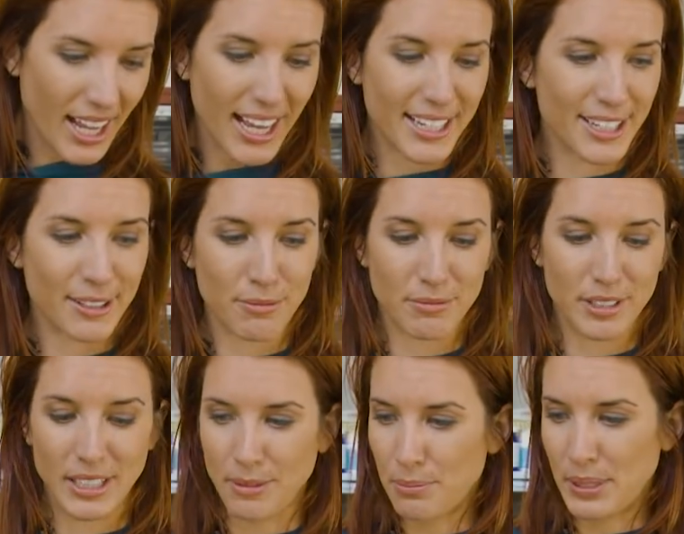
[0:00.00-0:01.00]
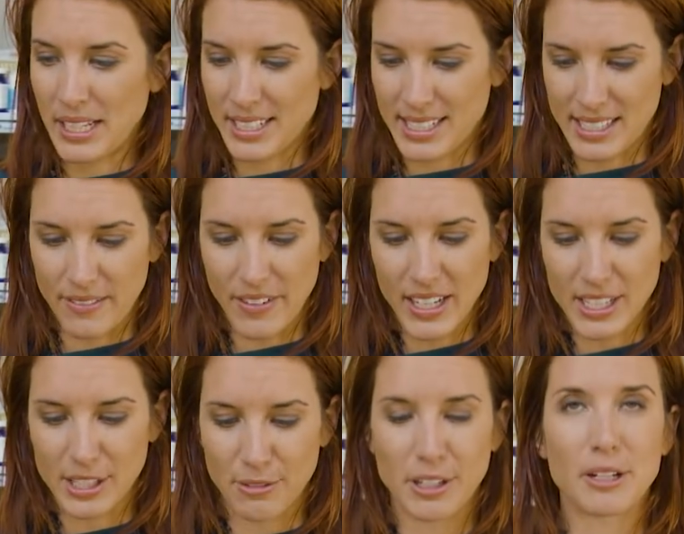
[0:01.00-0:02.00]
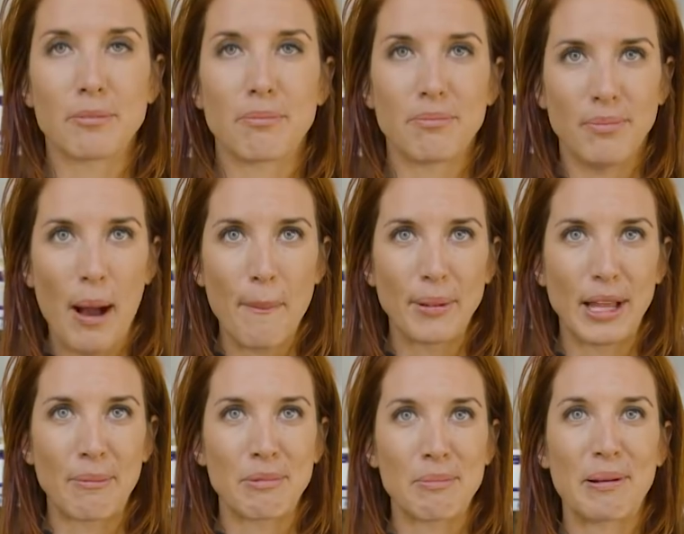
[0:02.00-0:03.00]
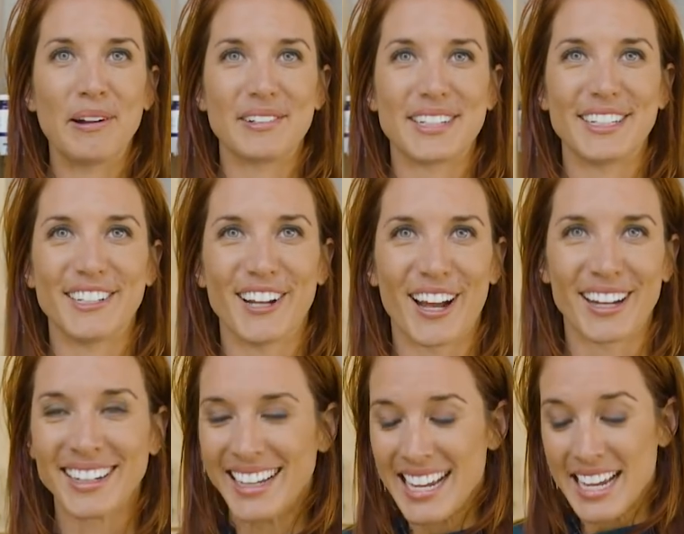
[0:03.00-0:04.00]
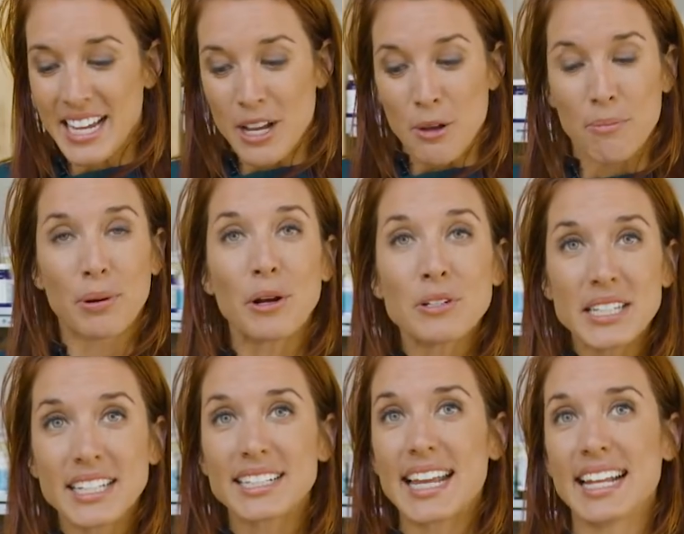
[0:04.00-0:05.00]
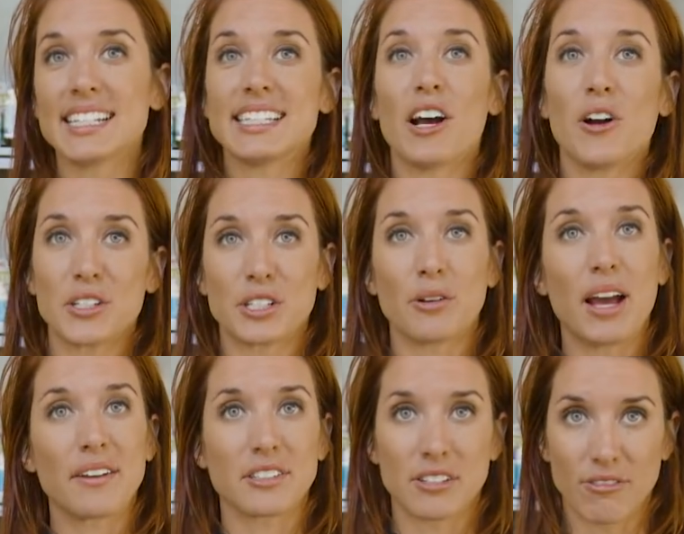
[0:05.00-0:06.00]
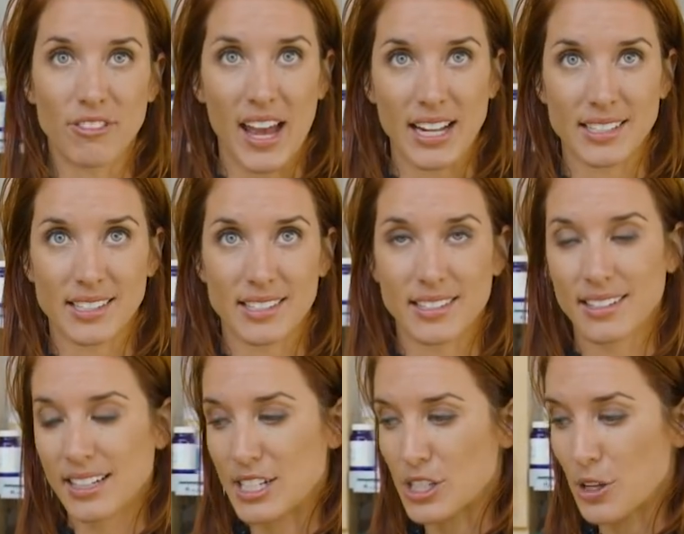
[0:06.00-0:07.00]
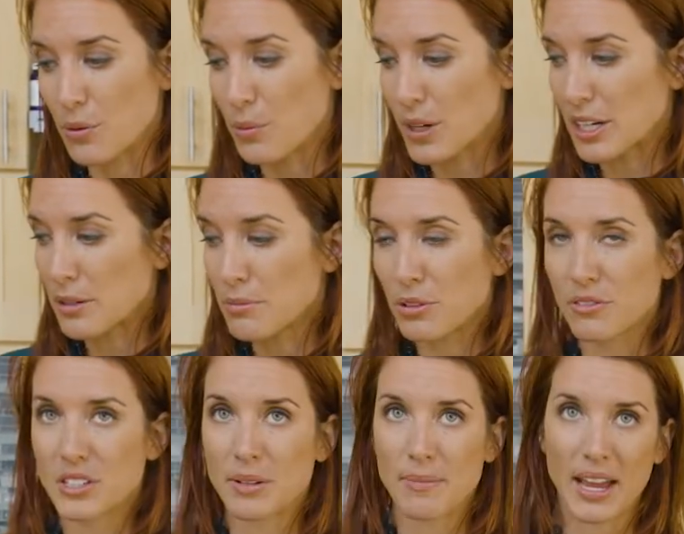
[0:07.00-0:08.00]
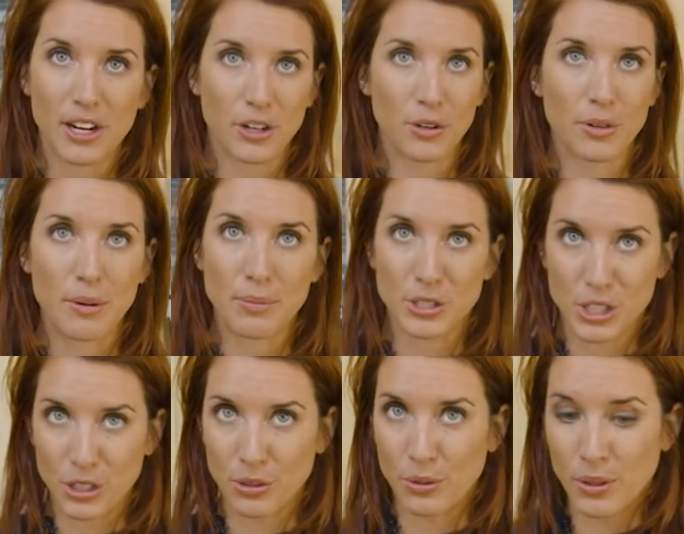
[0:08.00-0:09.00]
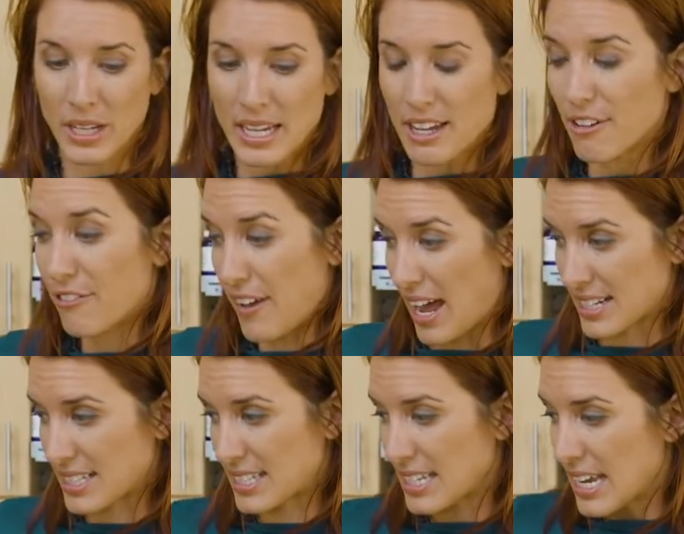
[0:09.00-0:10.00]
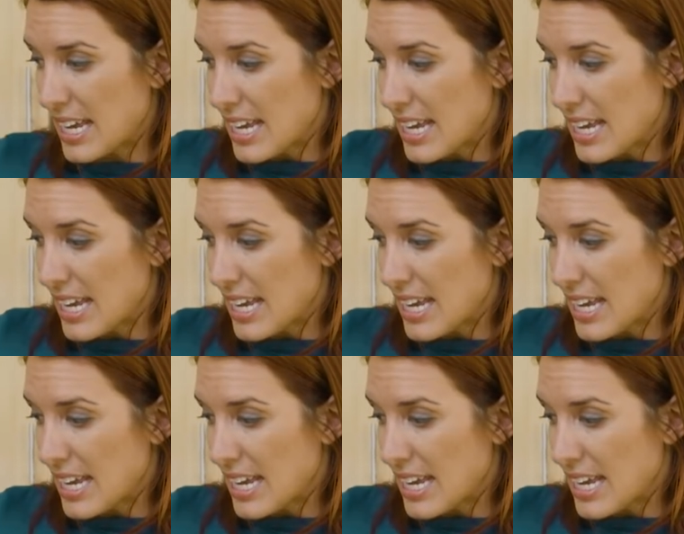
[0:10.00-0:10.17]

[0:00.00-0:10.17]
I didn't really plan this in advance, so we're gonna plop the protein on. Protein tends to also have some fats. And so we're gonna move to macro number 2, fats.